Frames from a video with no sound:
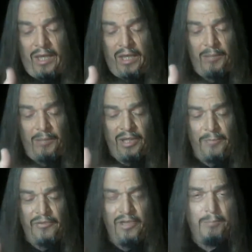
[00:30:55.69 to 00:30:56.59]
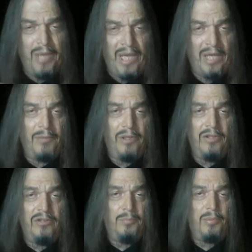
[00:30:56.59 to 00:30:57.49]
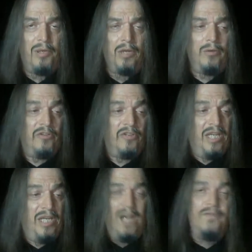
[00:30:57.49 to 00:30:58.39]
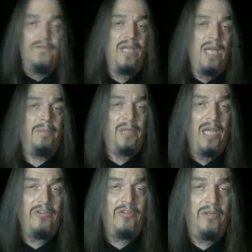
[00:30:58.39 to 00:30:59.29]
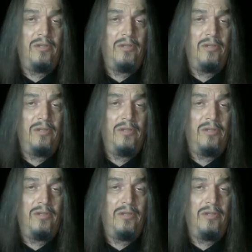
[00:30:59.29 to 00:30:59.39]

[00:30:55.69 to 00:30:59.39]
it becomes an impediment to progress in every application.